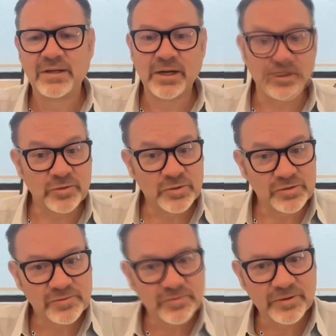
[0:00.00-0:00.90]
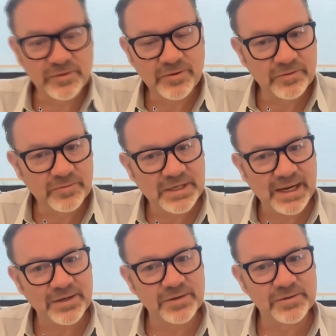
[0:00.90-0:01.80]
customers, whether they're
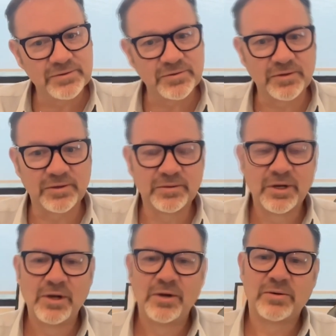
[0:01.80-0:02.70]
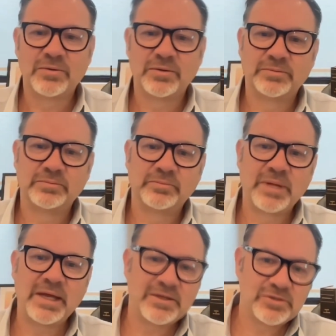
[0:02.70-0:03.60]
retainers or
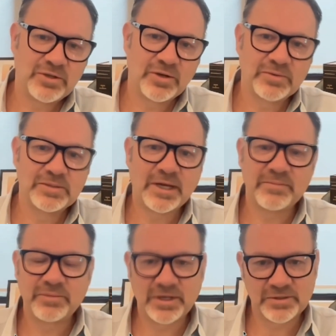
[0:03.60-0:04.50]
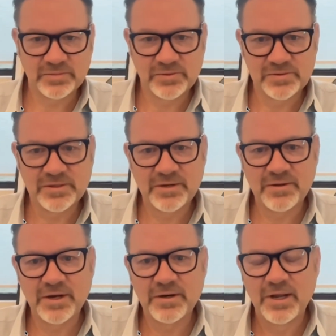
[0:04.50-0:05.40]
pay-as-you-go type customers that are
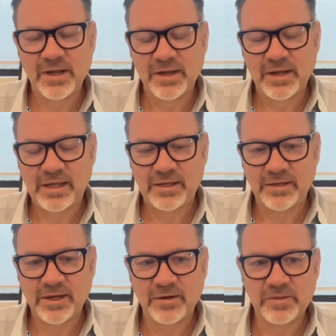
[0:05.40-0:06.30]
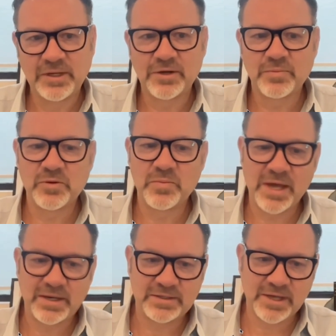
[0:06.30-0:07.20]
there. And we can help you
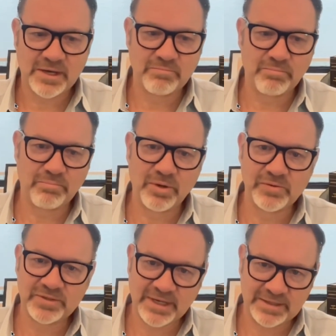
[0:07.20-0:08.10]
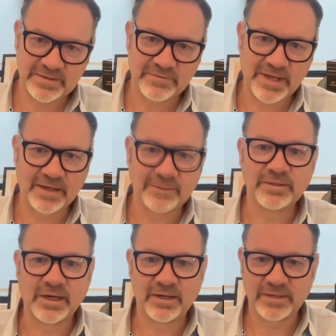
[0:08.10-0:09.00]
manage kind of both sides of that
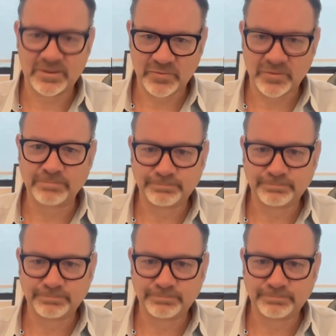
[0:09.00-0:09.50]
as well.